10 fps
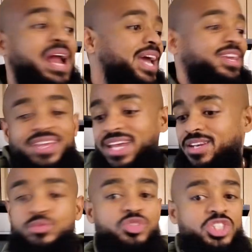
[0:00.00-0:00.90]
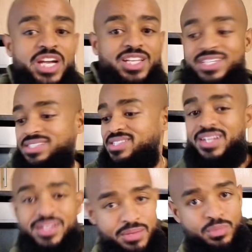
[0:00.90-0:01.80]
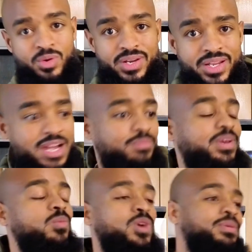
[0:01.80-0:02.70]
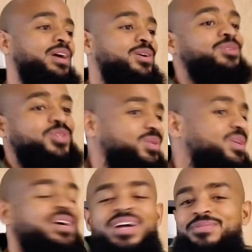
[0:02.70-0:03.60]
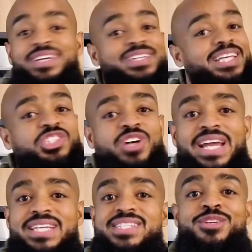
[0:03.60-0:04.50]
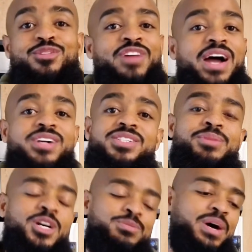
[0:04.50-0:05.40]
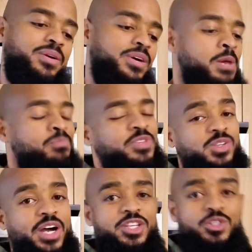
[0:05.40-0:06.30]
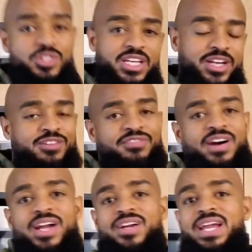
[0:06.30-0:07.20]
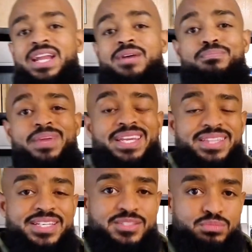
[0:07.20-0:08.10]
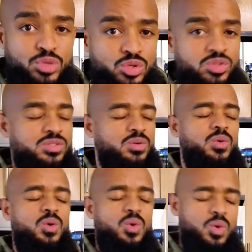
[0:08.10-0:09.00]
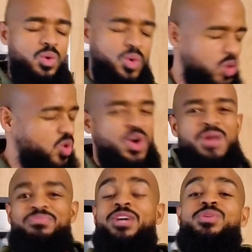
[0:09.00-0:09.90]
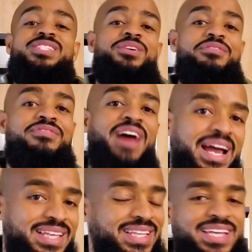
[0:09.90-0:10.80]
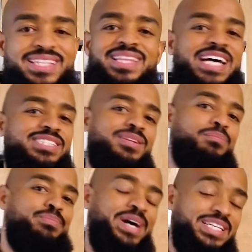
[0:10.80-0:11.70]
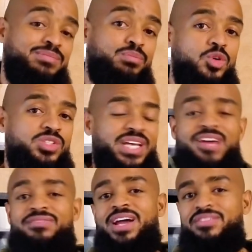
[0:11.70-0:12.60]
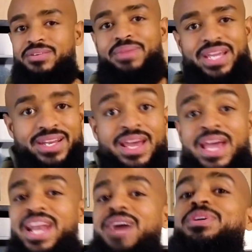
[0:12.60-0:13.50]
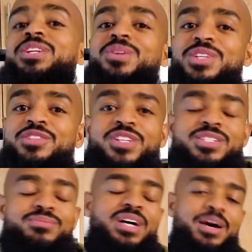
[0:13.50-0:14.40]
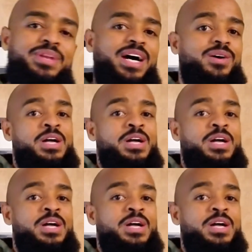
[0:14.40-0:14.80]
I ain't get no gel, and it's Sunday morning. I'm like, what am I gonna do? Let's try this inner fire Seamoss powder. So I used the inner fire and I made this mousse. Ooh, it was divine. Like, that's the best mousse that I've ever made. And I've been doing this for some time now.